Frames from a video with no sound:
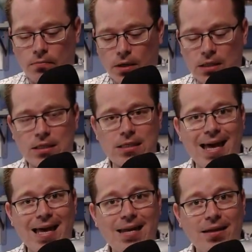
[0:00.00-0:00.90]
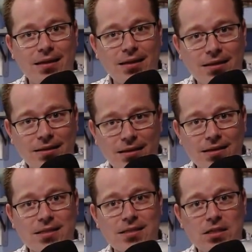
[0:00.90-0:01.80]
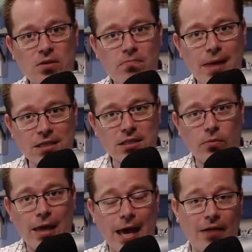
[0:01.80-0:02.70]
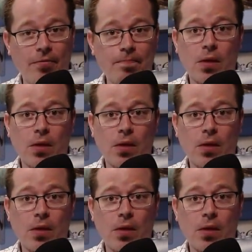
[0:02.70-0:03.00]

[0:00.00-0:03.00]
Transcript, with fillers: But instead, this is the mess that we have.